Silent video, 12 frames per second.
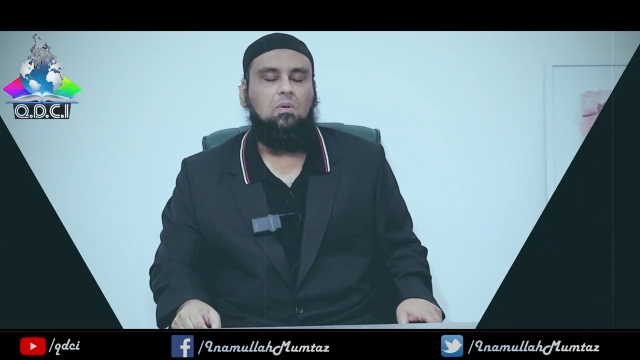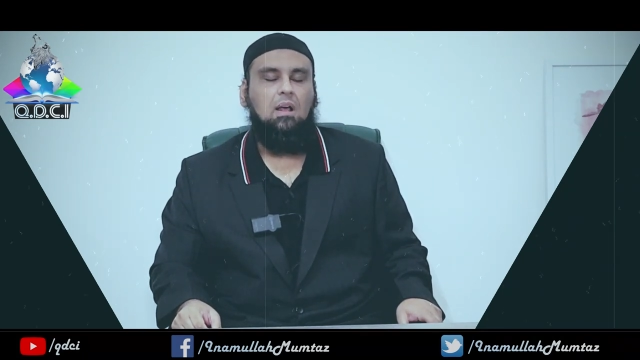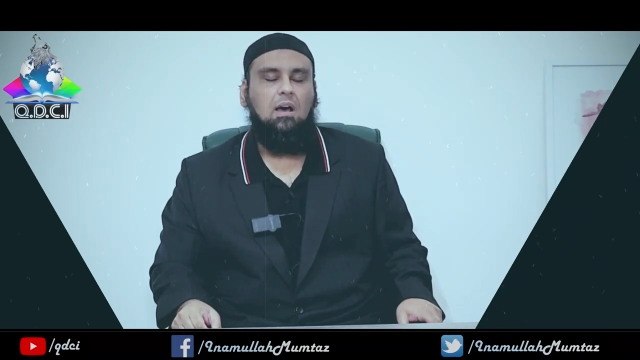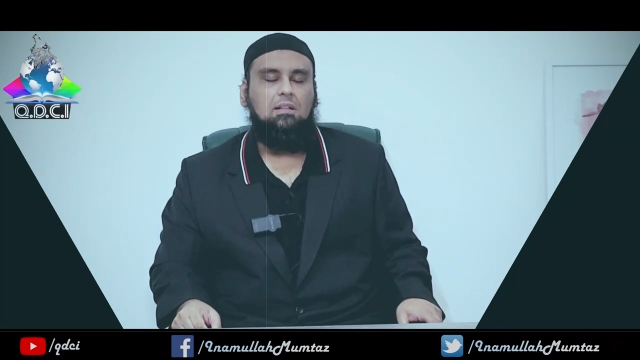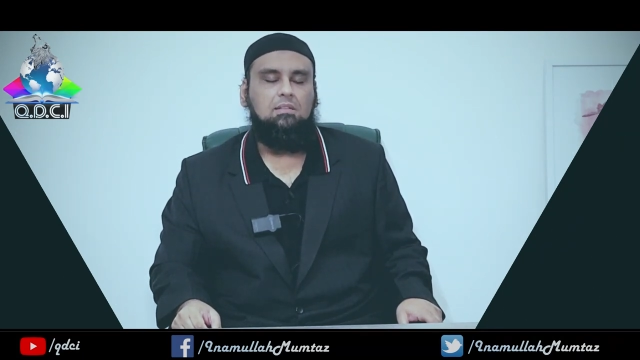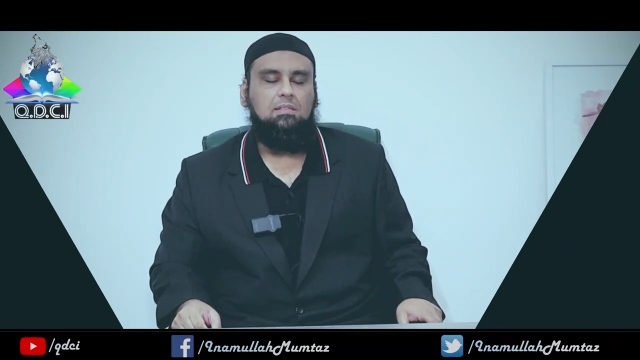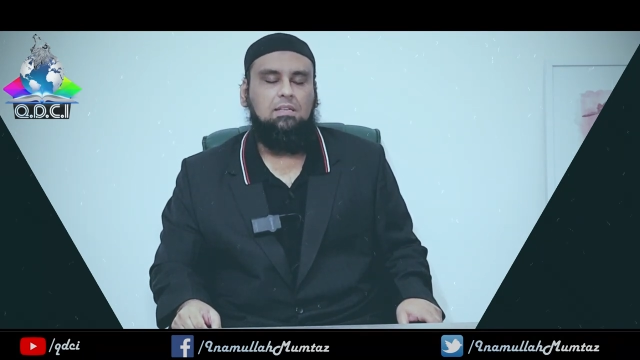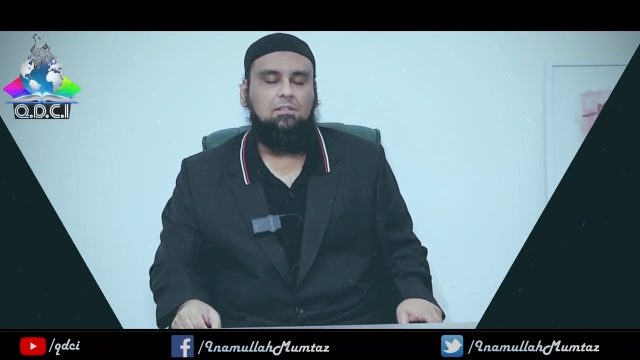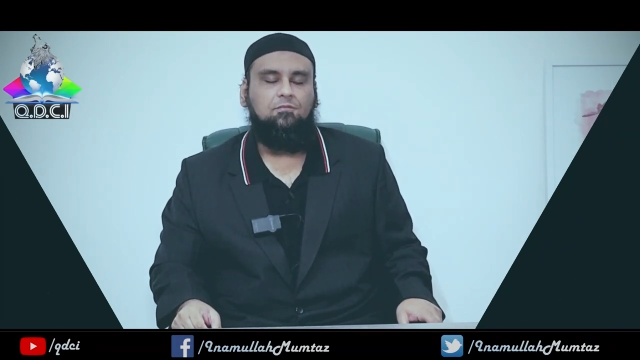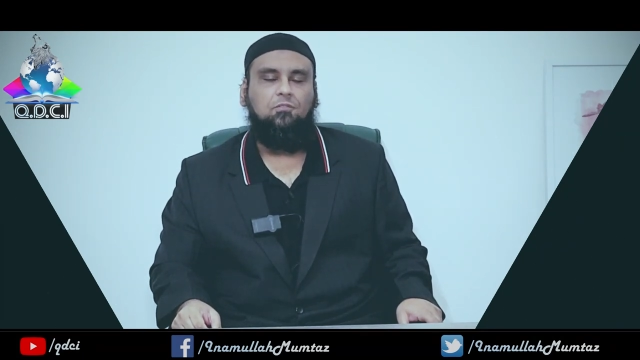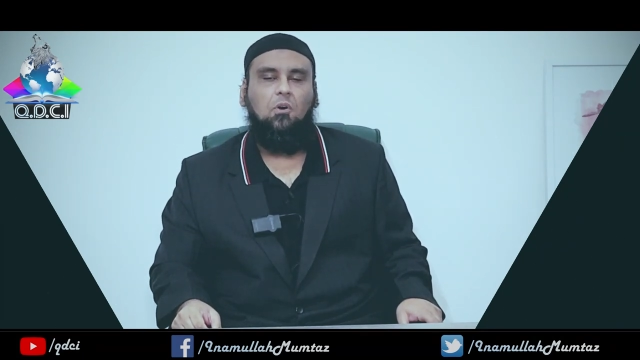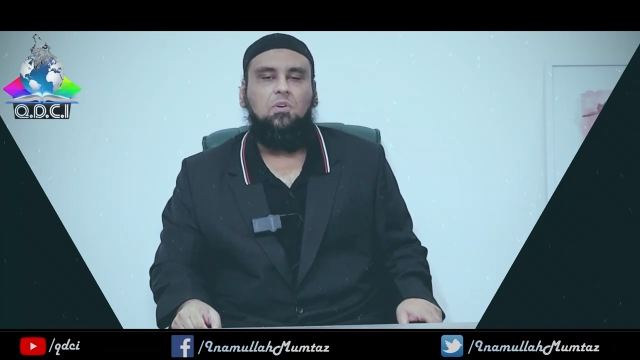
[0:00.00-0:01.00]
Quran
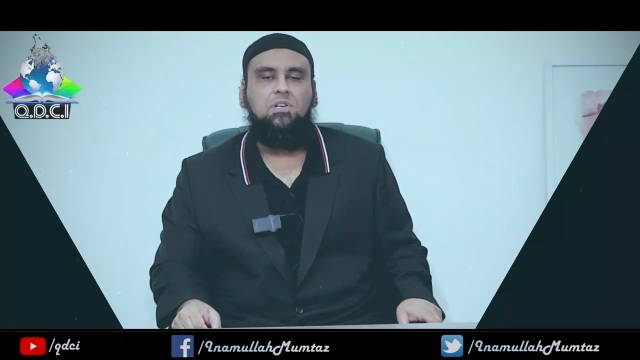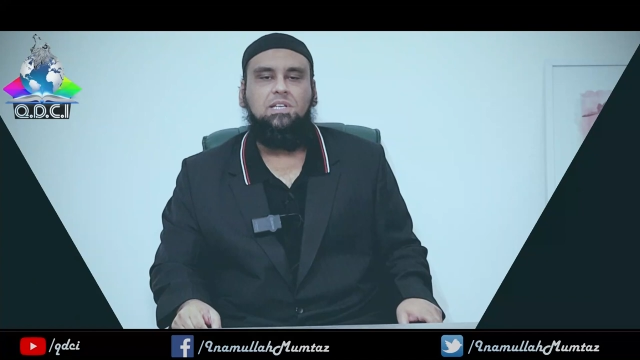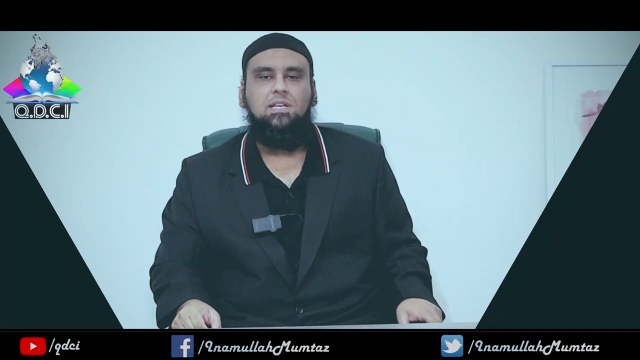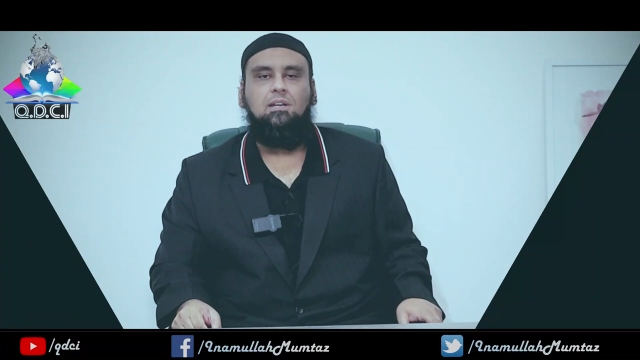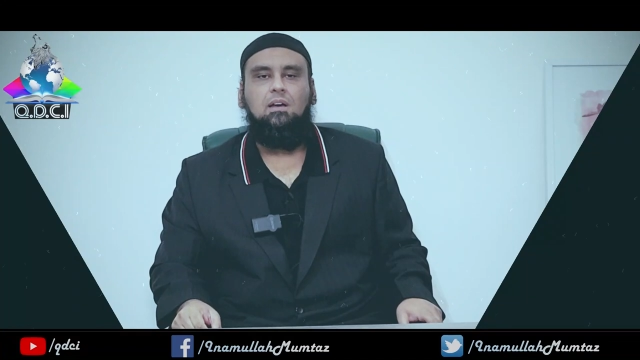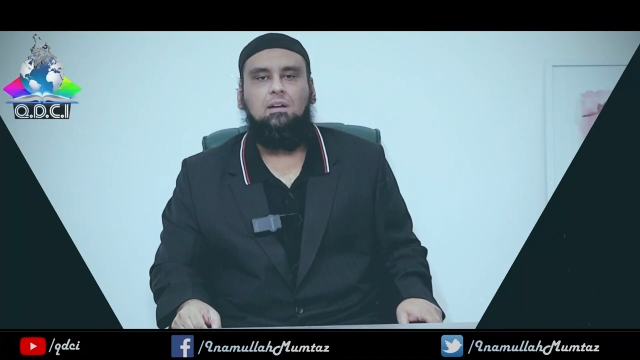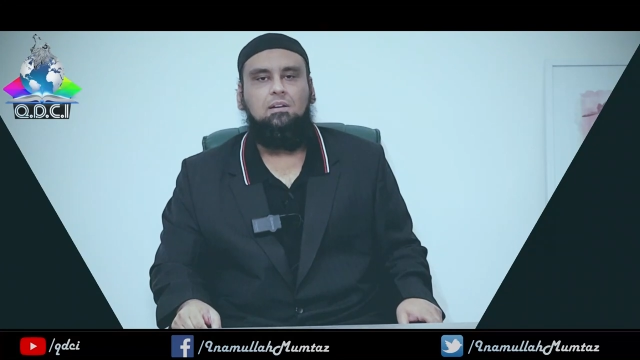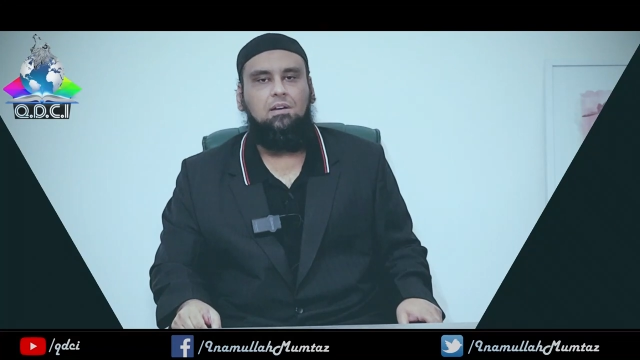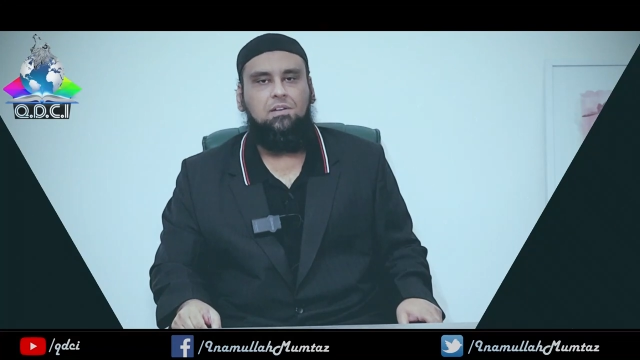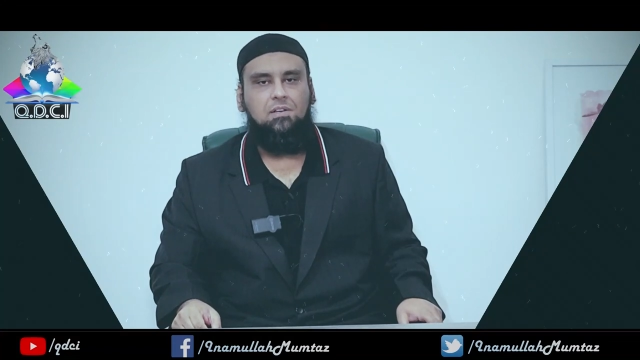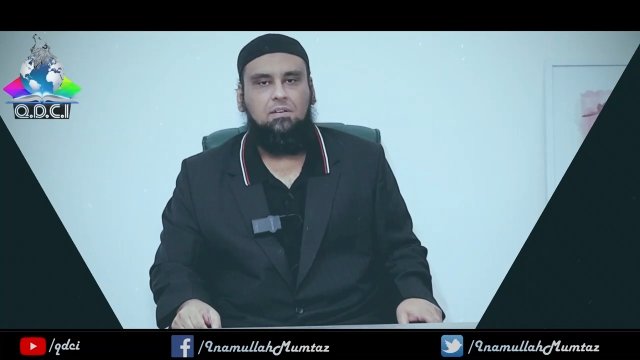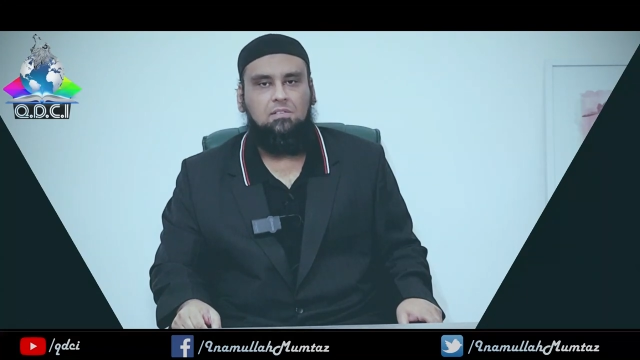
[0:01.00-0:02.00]
says
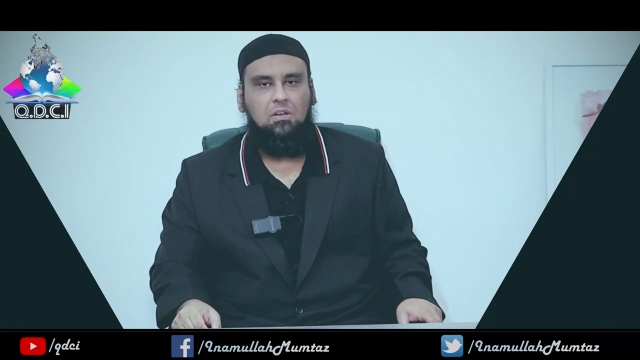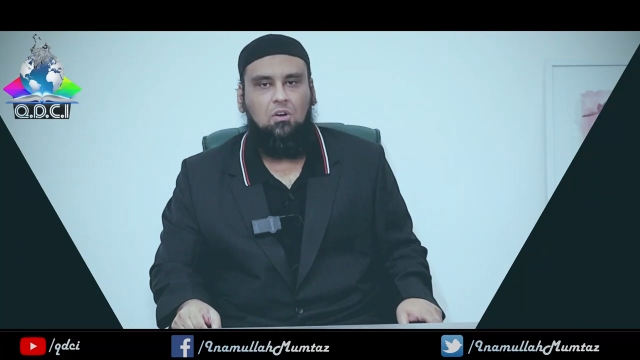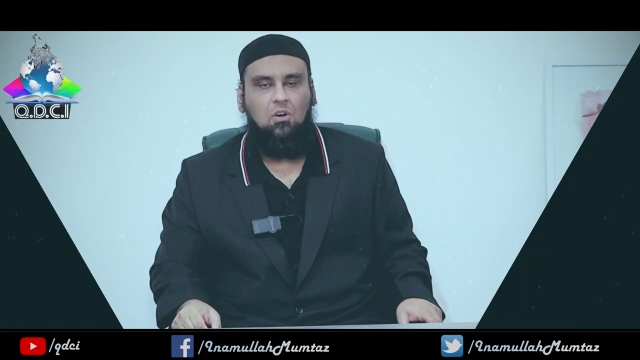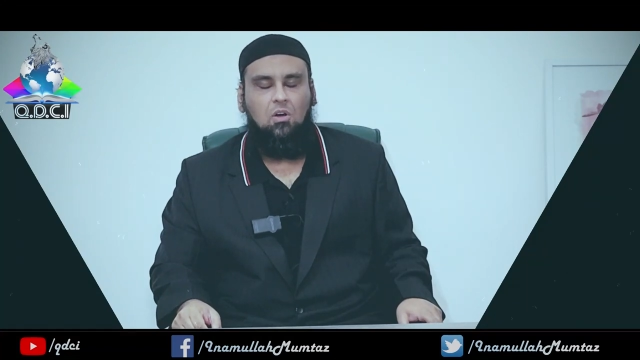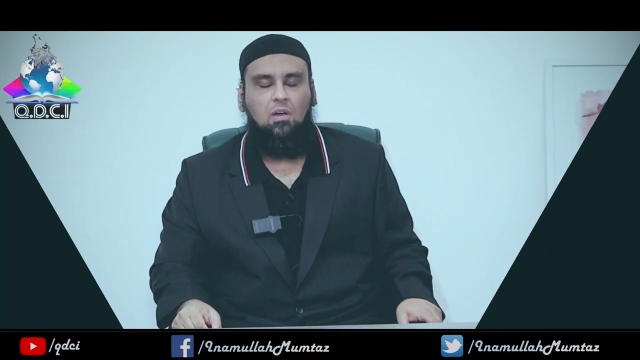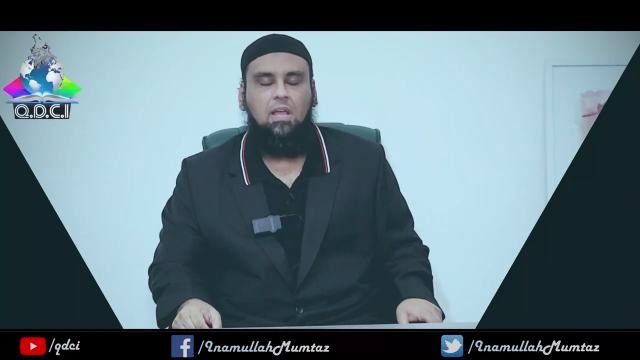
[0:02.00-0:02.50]
1400 years ago